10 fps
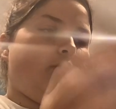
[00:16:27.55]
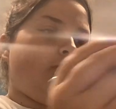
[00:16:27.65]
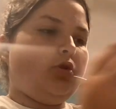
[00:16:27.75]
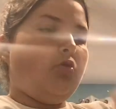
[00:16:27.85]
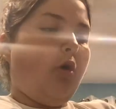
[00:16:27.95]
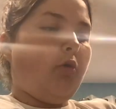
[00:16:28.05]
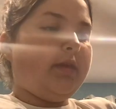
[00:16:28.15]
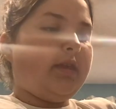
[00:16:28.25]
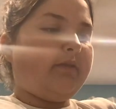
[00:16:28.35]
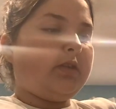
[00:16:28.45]
You
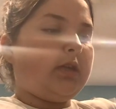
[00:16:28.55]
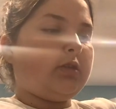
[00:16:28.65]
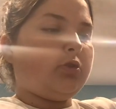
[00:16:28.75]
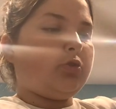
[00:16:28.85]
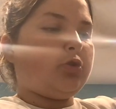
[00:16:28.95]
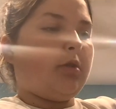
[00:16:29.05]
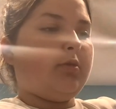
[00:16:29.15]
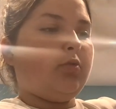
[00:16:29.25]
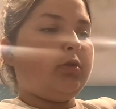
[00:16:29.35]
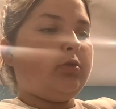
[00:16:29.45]
always have to test your
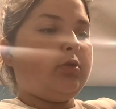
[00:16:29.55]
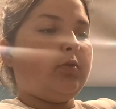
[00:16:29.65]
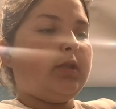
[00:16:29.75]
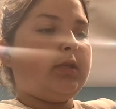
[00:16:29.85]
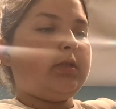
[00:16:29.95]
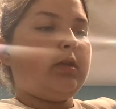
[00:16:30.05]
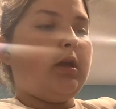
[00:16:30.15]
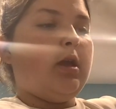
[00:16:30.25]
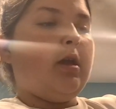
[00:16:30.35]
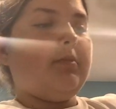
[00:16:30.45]
Sharpie when you're doing this,
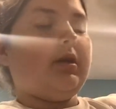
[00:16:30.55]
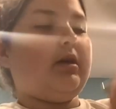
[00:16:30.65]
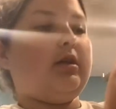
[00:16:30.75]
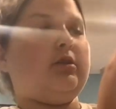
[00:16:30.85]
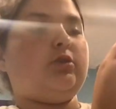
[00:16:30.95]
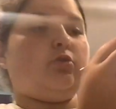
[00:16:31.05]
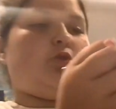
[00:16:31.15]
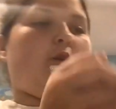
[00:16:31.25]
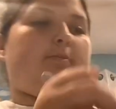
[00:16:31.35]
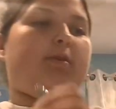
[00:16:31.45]
because your
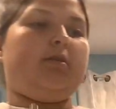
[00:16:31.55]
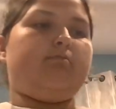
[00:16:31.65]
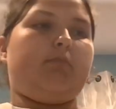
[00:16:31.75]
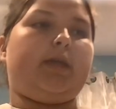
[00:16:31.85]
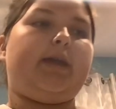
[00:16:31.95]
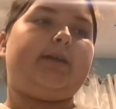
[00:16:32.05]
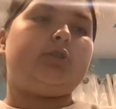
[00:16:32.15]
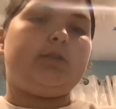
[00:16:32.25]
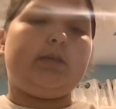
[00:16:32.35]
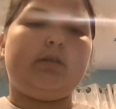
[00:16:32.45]
Sharpie might
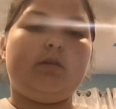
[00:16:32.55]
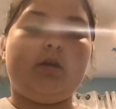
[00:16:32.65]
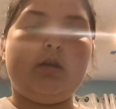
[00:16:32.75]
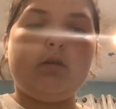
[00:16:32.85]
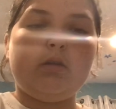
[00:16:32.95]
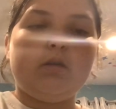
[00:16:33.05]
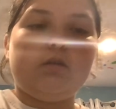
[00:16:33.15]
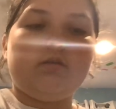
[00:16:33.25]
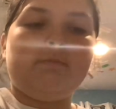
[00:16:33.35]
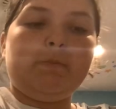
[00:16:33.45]
actually
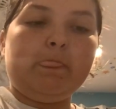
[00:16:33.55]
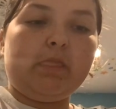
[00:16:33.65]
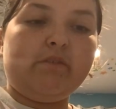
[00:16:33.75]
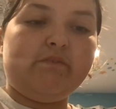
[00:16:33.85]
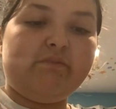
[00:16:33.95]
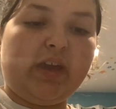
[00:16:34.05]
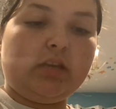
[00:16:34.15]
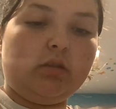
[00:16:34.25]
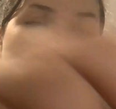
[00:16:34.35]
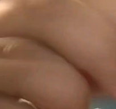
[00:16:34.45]

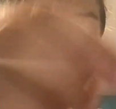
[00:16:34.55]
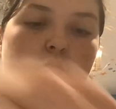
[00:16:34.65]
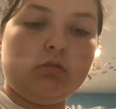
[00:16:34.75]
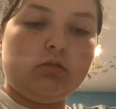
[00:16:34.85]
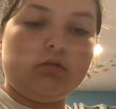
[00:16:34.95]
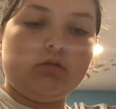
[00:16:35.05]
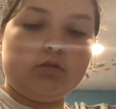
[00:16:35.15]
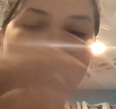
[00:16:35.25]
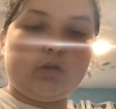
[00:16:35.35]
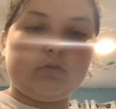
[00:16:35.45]
fade.
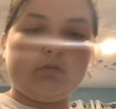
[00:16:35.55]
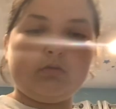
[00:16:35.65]
So